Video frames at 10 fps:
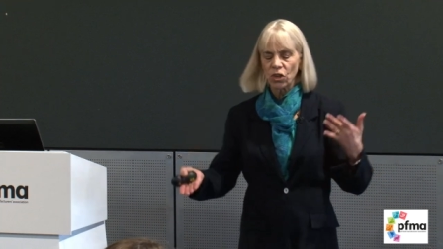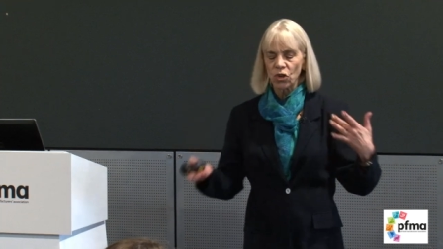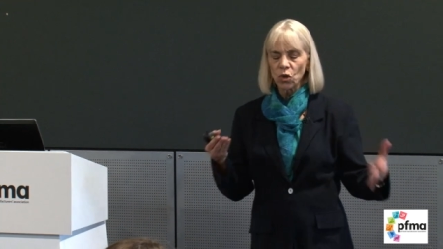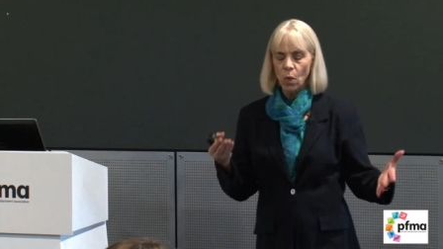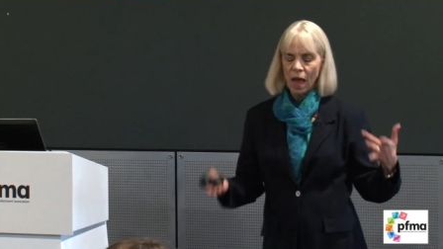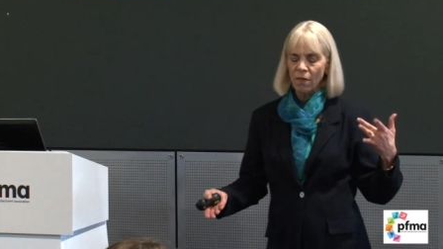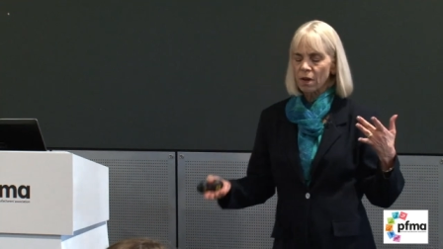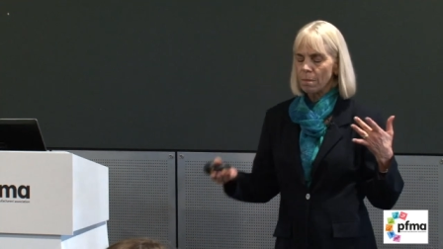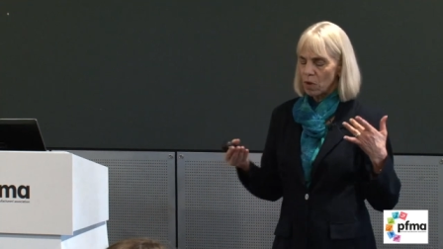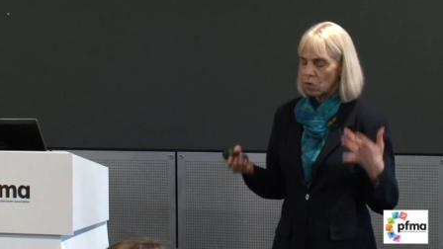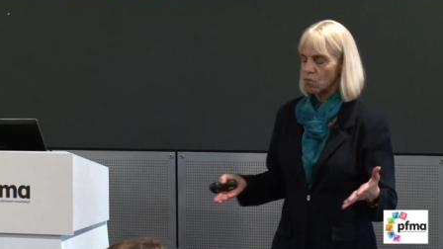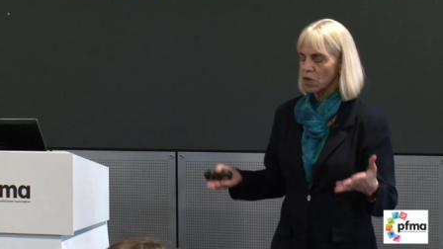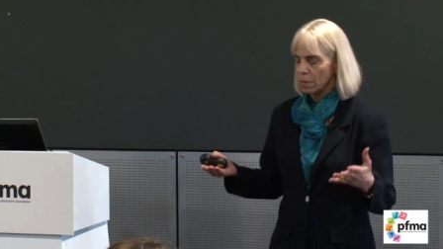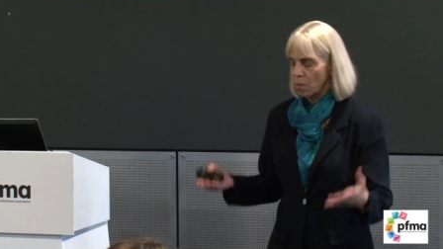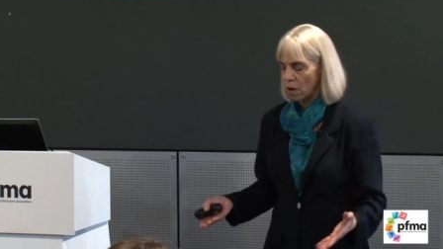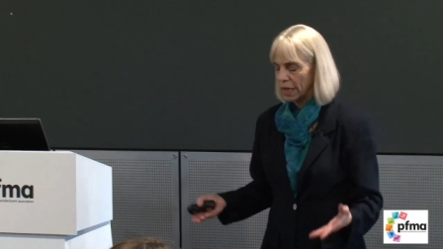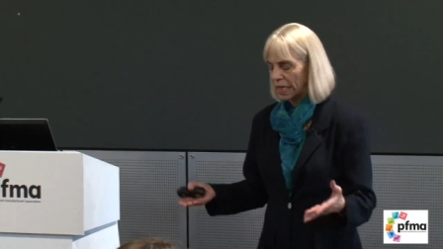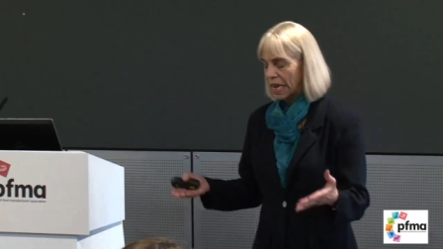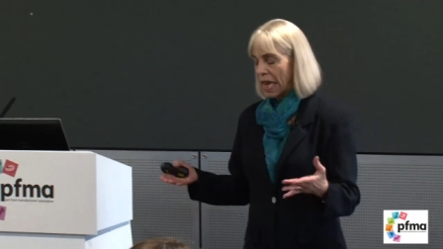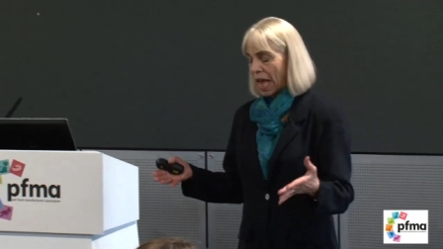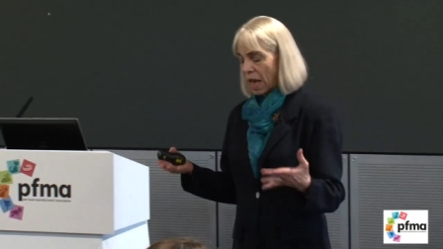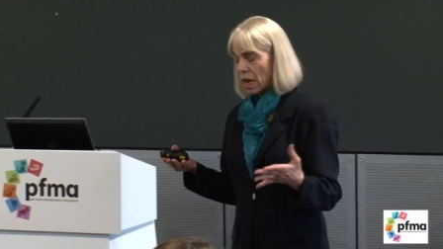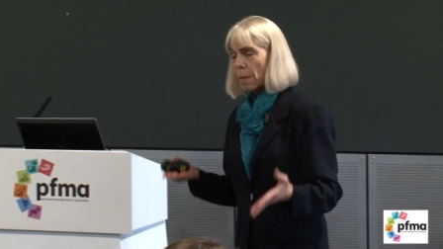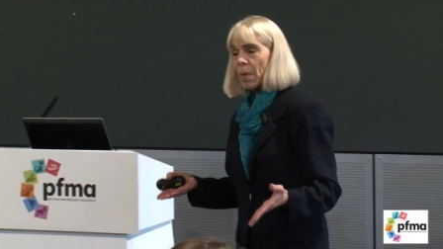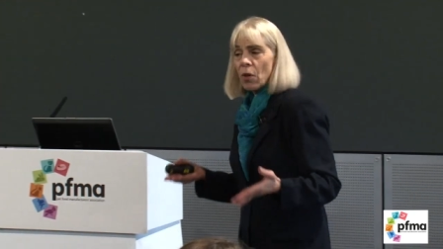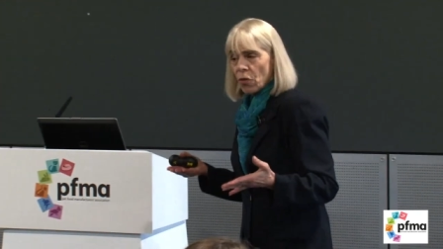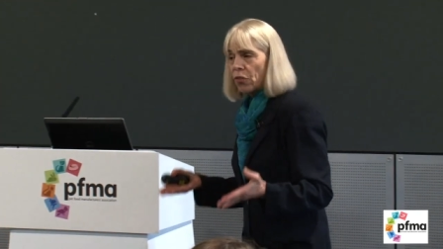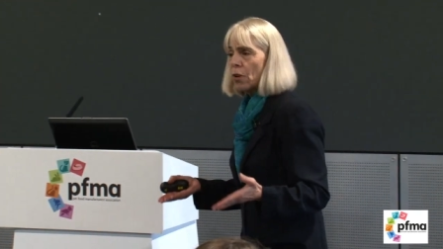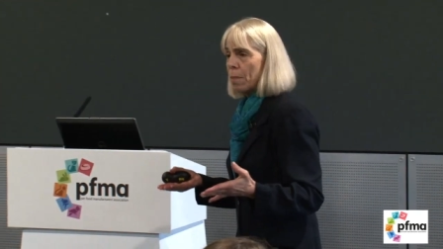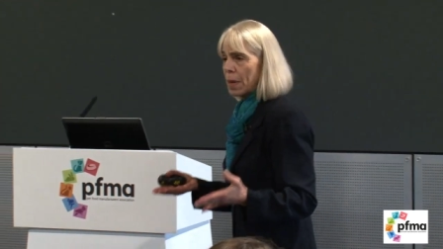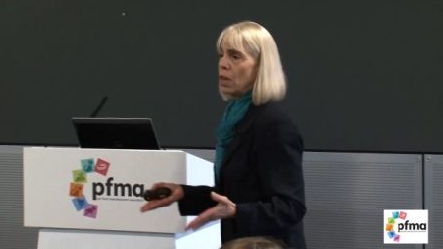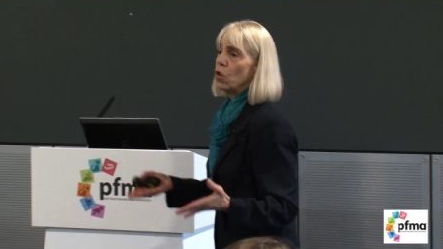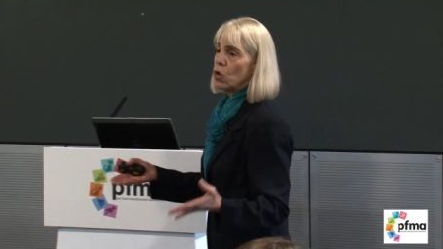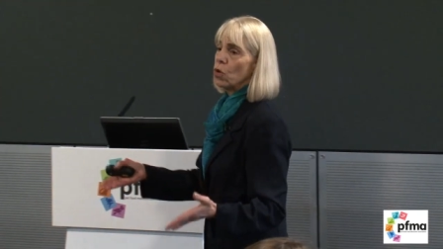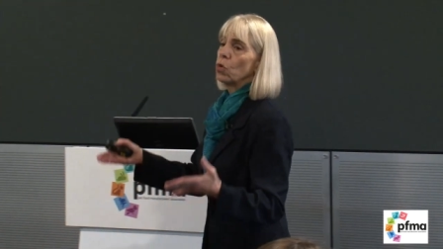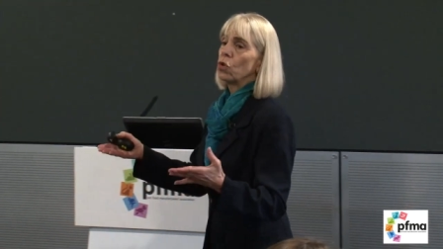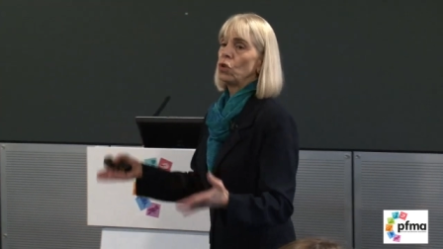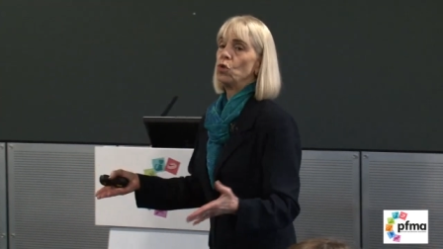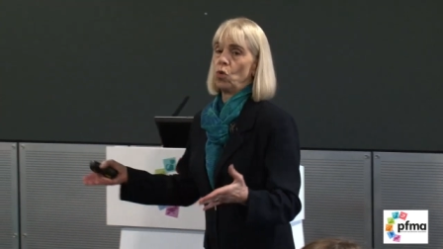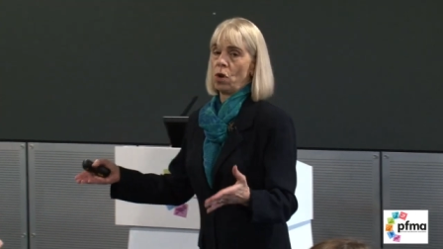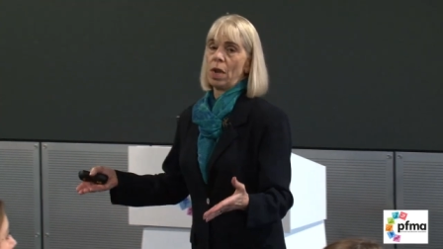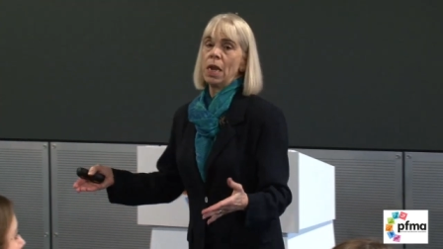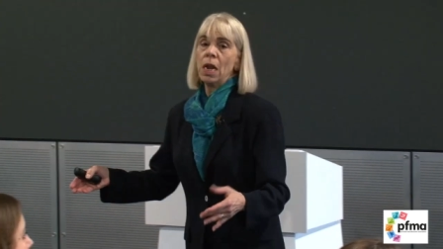do have an immune response, and it appears to be to gluten